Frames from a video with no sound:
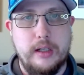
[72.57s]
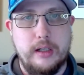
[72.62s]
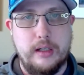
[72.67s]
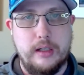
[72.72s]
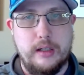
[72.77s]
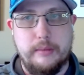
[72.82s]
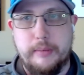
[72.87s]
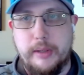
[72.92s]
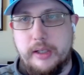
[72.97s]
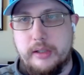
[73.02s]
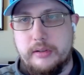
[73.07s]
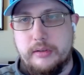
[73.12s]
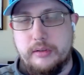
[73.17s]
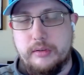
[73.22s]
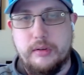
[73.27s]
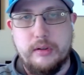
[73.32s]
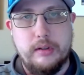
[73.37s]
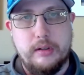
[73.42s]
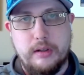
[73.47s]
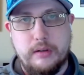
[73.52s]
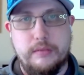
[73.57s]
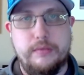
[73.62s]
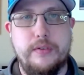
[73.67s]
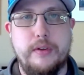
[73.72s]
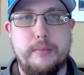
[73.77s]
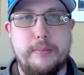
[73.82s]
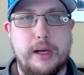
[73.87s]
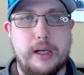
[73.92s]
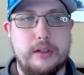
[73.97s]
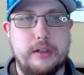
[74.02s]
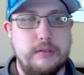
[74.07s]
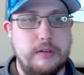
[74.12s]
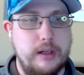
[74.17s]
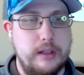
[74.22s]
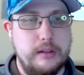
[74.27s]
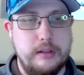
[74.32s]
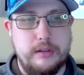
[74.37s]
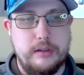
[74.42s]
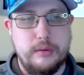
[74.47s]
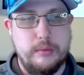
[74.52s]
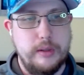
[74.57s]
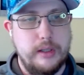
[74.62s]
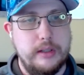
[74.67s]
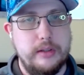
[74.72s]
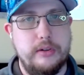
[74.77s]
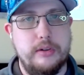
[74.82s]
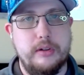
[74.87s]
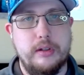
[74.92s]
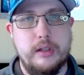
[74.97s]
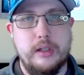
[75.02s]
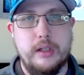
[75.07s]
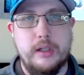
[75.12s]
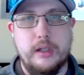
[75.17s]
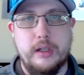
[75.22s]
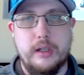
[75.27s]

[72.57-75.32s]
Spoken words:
And you can give feedback directly to us